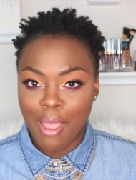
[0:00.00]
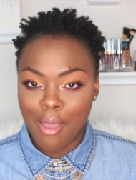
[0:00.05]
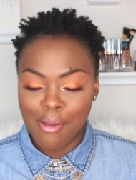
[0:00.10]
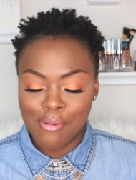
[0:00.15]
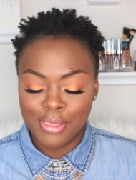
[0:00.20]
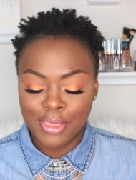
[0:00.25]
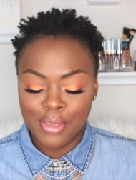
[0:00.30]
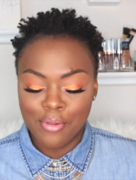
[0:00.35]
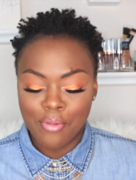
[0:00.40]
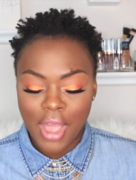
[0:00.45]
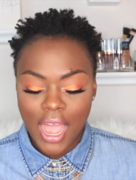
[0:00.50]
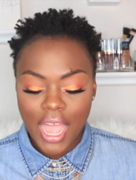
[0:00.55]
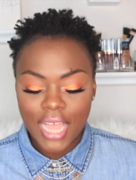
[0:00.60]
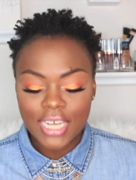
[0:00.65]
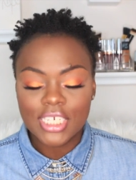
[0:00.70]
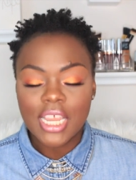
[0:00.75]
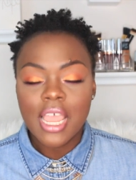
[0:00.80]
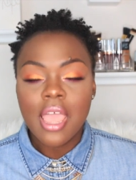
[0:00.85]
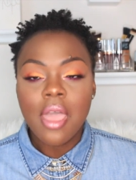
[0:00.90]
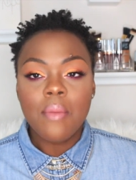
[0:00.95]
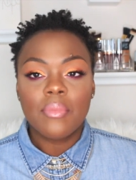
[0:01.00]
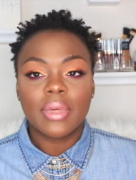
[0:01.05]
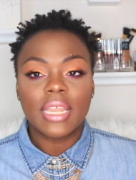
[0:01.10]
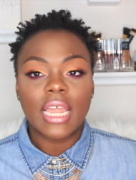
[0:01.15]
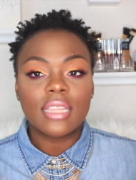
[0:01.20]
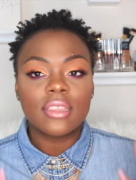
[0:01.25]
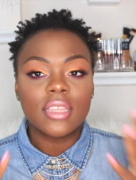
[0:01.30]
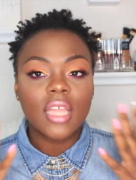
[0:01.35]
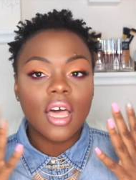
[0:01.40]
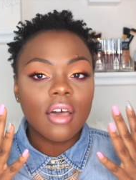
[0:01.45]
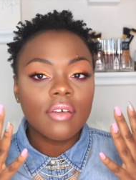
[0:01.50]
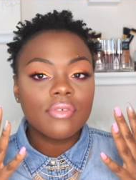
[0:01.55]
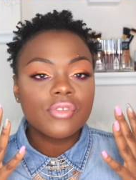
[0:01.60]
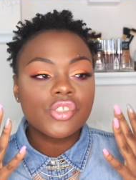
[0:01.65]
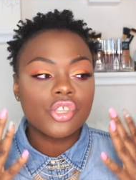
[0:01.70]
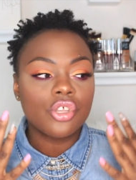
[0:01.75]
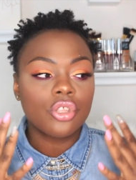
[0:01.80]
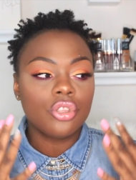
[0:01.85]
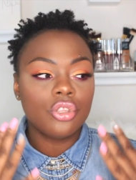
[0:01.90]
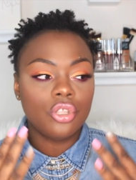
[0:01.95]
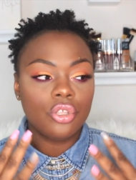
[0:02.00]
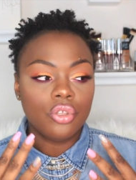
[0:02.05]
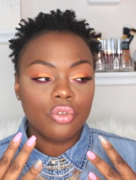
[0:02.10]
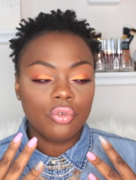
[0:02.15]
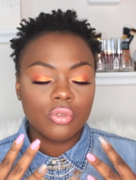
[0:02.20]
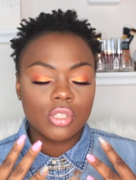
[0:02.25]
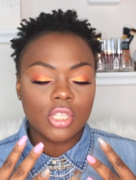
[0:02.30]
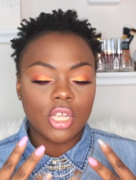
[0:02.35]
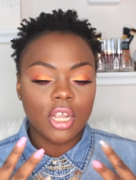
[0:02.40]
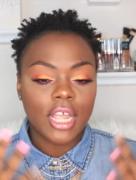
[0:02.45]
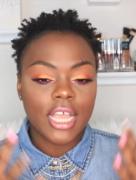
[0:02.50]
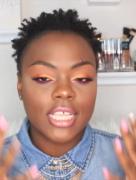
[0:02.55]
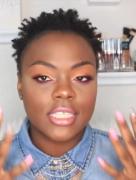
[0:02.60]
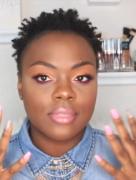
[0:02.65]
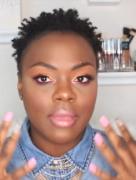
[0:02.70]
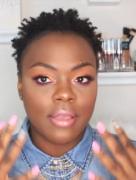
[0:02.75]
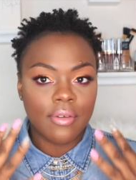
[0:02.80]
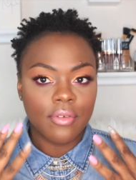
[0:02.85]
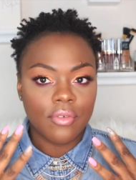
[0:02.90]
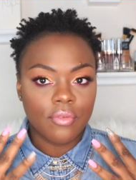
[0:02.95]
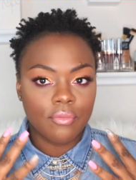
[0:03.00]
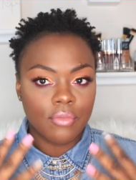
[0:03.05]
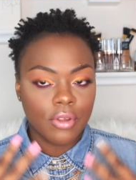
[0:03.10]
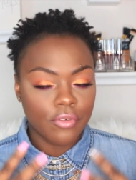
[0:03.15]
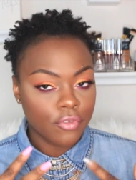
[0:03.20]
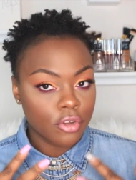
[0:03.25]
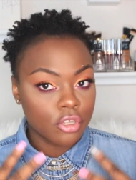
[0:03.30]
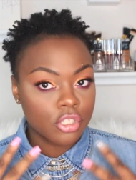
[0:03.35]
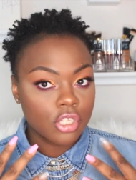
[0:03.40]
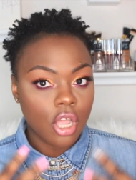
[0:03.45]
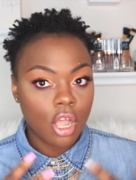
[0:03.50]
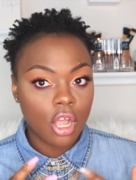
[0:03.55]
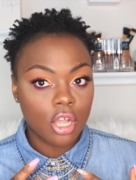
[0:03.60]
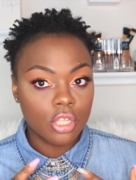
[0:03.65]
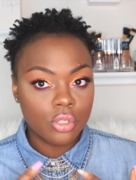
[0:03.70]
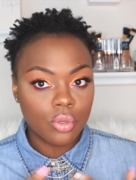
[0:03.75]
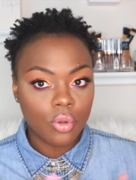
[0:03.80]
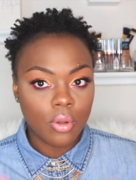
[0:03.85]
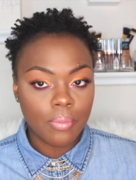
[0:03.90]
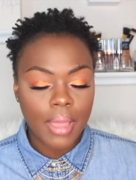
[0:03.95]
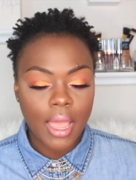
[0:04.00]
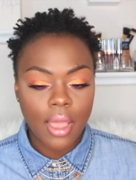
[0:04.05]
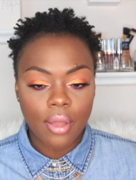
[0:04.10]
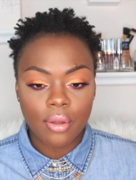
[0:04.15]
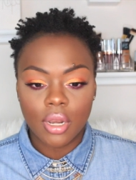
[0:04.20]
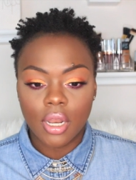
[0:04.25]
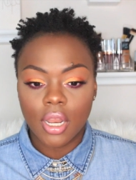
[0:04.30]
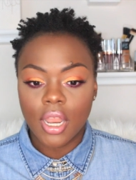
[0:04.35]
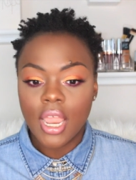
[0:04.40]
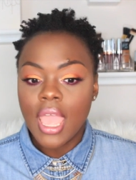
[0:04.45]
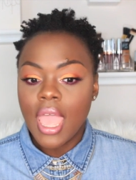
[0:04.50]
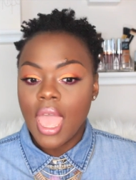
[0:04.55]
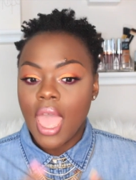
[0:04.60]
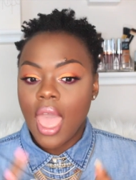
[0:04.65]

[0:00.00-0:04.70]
probably watch. But I love to use her as my reverse contour powder.